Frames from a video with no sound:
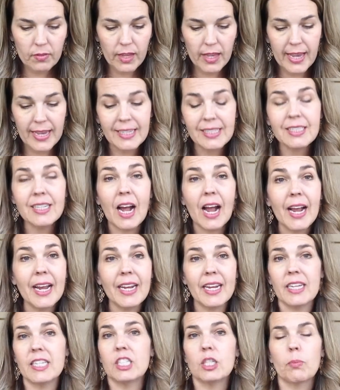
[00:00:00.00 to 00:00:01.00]

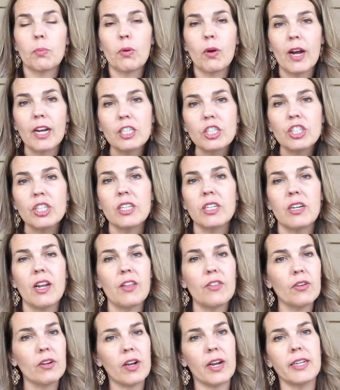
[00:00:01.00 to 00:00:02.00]
Anxiety and depression and
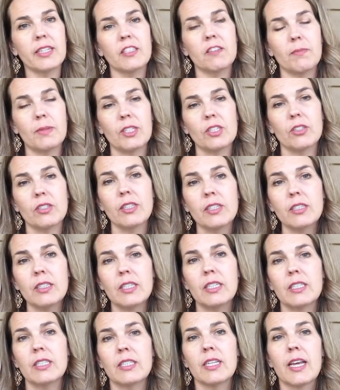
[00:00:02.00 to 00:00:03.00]
other kinds of mental
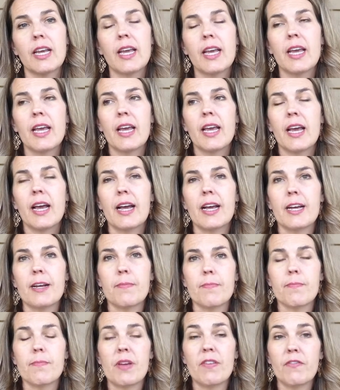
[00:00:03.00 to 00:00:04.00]
illness
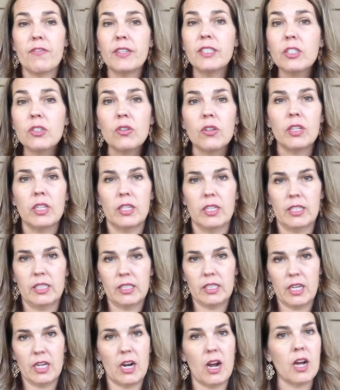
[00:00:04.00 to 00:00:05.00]
and physical
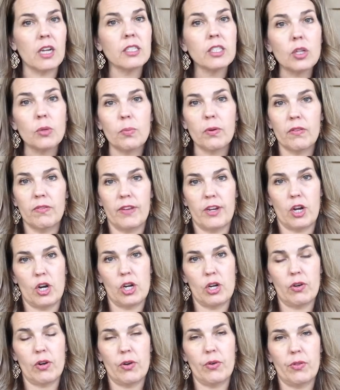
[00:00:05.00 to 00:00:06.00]
illness can also prevent our
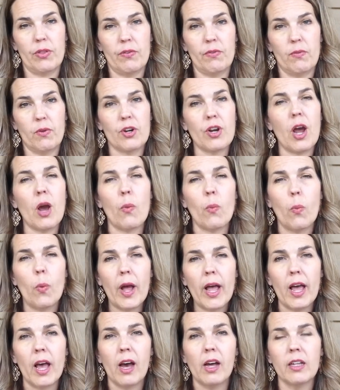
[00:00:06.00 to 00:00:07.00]
growth. If we're not
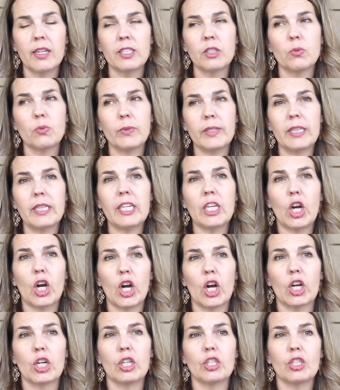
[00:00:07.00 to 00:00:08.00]
well, it's really
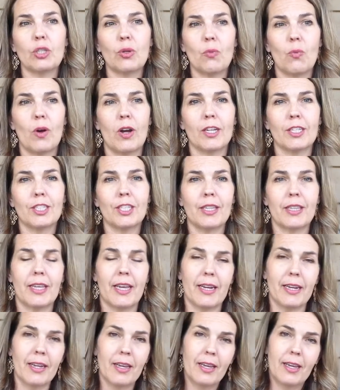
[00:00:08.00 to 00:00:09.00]
hard to want to
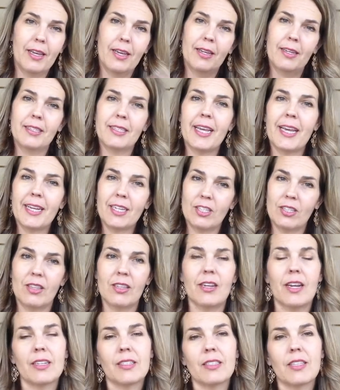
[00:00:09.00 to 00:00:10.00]
then take it to
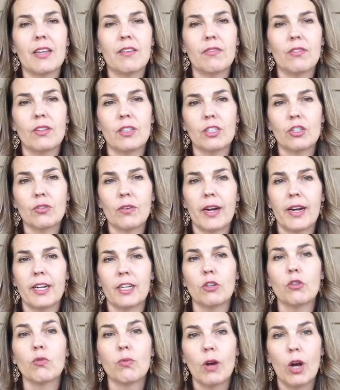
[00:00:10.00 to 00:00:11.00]
the next level and try
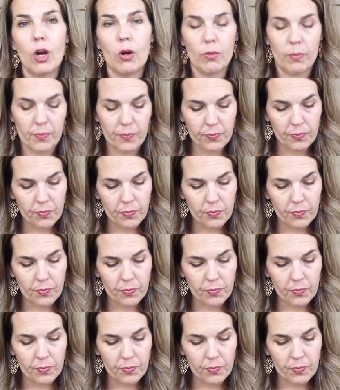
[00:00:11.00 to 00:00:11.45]
to grow.